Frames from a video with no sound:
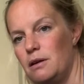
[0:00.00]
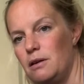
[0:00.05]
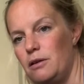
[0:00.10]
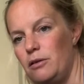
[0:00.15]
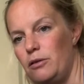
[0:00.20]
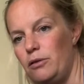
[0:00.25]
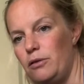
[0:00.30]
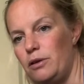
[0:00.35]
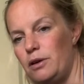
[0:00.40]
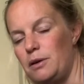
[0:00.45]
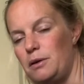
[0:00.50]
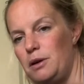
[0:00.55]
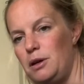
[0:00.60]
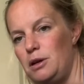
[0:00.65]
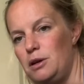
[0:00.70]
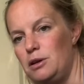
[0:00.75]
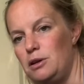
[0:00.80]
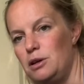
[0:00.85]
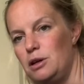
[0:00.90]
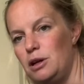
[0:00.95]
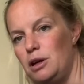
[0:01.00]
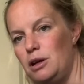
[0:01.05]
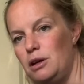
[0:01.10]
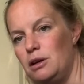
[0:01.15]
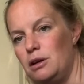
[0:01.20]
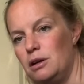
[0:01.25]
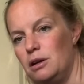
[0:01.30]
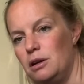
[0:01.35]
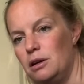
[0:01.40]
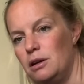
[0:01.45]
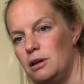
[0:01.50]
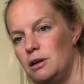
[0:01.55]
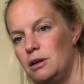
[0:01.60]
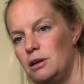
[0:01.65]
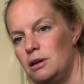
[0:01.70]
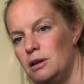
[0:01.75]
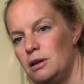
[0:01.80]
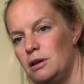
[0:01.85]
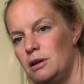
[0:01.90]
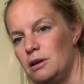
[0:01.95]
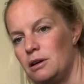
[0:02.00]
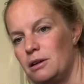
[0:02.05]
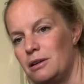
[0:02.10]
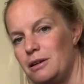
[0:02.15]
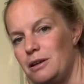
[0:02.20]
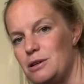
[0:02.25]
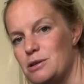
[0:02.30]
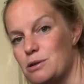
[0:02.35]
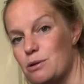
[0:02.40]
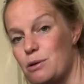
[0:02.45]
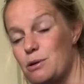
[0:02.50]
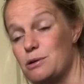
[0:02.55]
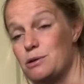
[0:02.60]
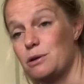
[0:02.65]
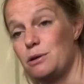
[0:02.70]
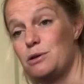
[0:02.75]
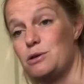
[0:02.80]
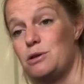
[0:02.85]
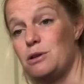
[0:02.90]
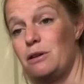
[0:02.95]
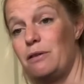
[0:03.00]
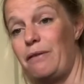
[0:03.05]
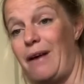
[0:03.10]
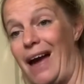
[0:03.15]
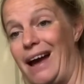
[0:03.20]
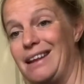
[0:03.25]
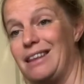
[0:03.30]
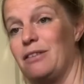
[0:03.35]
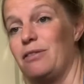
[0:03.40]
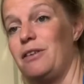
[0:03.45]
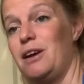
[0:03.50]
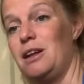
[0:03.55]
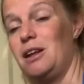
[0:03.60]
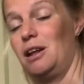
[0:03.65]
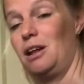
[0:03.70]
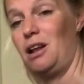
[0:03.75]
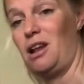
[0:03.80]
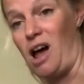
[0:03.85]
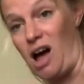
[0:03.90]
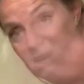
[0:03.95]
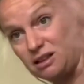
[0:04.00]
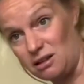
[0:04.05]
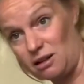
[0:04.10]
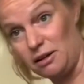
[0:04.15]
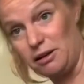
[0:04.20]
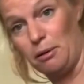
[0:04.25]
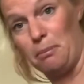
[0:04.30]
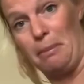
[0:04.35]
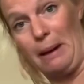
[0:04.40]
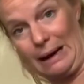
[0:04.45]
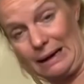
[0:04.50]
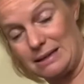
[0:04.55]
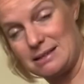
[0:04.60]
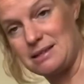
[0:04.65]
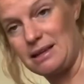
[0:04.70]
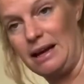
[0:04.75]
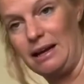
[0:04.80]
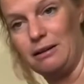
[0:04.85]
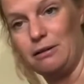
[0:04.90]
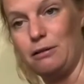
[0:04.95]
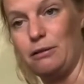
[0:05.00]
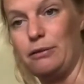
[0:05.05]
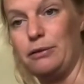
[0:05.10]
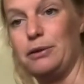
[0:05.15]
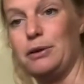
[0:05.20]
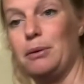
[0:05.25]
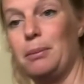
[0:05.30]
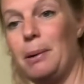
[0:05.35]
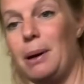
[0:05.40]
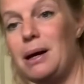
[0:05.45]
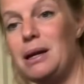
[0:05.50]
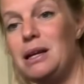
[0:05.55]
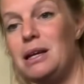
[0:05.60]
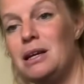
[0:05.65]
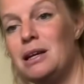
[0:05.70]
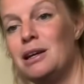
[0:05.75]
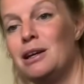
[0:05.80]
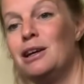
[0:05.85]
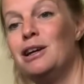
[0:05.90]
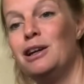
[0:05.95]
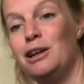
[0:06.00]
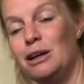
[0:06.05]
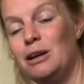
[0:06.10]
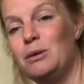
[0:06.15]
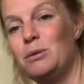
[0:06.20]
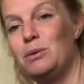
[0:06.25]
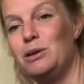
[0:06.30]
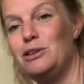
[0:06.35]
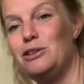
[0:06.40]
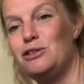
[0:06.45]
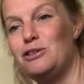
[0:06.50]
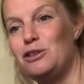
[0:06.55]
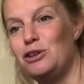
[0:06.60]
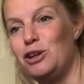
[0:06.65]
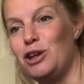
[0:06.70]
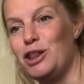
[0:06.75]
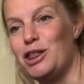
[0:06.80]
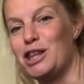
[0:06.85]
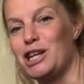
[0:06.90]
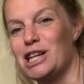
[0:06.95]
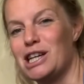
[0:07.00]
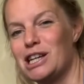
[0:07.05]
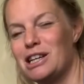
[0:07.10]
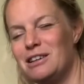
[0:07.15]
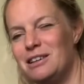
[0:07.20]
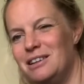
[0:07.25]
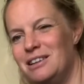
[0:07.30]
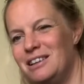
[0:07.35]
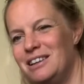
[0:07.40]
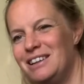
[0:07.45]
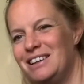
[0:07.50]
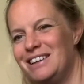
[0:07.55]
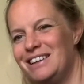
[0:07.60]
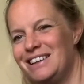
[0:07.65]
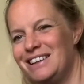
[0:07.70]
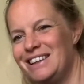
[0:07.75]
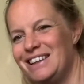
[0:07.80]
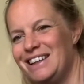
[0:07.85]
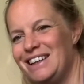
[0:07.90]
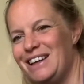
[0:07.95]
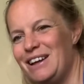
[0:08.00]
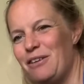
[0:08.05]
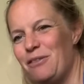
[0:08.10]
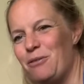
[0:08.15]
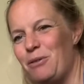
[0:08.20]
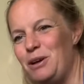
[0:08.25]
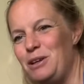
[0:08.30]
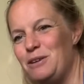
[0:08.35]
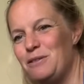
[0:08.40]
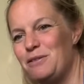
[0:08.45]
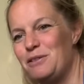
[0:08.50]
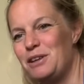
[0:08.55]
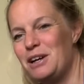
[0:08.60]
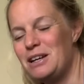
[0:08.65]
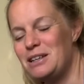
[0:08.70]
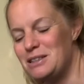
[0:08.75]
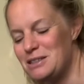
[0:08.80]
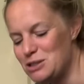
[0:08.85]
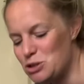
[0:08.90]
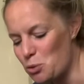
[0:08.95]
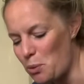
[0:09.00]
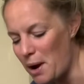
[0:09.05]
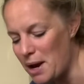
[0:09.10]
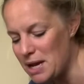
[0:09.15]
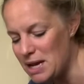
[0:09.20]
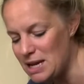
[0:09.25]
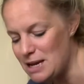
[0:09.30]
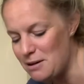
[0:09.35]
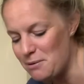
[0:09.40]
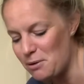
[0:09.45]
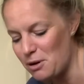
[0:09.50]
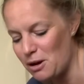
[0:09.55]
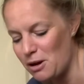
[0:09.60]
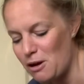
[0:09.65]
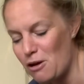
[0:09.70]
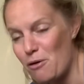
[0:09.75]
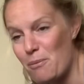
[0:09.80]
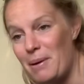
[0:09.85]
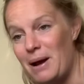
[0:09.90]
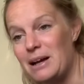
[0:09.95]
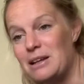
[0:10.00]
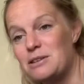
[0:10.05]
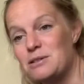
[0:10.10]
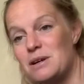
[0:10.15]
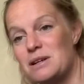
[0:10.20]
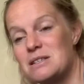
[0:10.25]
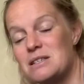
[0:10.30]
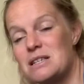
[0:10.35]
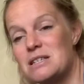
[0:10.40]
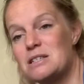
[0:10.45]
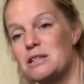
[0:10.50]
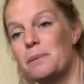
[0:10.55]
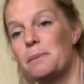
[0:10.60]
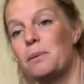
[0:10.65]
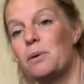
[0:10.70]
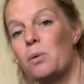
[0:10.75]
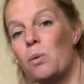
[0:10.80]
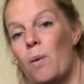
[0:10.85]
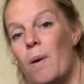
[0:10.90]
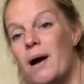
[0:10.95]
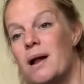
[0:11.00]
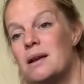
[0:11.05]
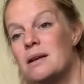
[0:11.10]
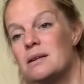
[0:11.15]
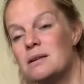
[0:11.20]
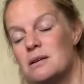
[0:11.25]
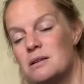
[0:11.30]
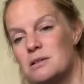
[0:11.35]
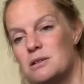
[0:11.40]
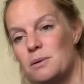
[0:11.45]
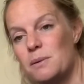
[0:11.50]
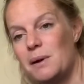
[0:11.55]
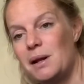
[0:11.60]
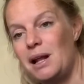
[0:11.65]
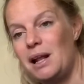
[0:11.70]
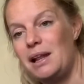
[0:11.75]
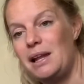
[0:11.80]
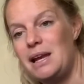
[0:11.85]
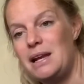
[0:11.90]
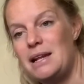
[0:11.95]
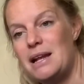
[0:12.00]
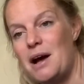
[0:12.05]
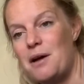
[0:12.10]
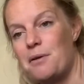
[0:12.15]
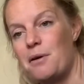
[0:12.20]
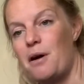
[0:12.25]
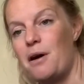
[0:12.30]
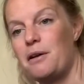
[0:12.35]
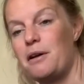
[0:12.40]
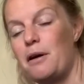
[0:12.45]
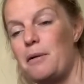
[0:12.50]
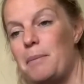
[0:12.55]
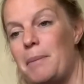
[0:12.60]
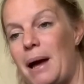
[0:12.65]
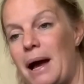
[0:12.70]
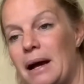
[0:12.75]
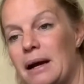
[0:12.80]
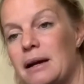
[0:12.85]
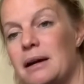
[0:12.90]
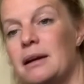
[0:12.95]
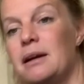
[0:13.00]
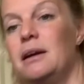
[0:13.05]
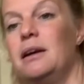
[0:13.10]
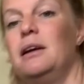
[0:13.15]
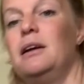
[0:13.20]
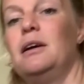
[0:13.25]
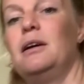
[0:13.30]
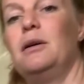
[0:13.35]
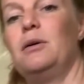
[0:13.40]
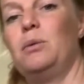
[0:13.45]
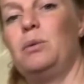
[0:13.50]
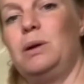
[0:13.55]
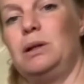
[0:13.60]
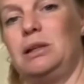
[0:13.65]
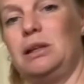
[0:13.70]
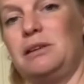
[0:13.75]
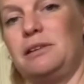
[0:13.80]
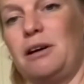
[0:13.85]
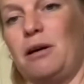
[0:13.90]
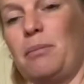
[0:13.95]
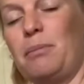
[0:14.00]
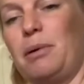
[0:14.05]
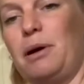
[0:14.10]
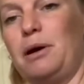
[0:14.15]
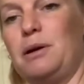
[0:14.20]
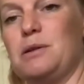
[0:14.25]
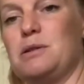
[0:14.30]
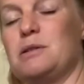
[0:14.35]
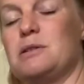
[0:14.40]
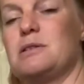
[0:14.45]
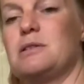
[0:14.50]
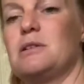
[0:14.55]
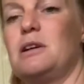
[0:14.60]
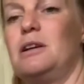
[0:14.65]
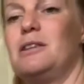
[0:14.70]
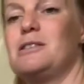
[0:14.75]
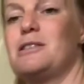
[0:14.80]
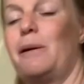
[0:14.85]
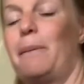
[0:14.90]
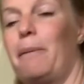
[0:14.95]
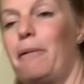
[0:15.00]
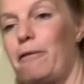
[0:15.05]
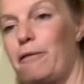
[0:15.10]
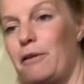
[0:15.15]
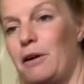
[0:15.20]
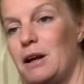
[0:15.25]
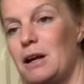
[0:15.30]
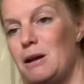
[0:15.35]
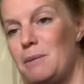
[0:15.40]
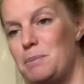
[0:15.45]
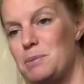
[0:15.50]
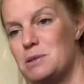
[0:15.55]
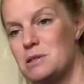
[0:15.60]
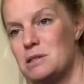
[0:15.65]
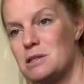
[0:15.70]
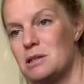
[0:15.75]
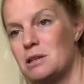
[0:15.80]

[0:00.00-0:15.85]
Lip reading: Very good. This also should have activated a lot on the back side of your body, which is a good thing. When you've done 20, we're gonna go back to exercise number 1. So we're gonna lay down on our back with the dumbbells on top of our hips.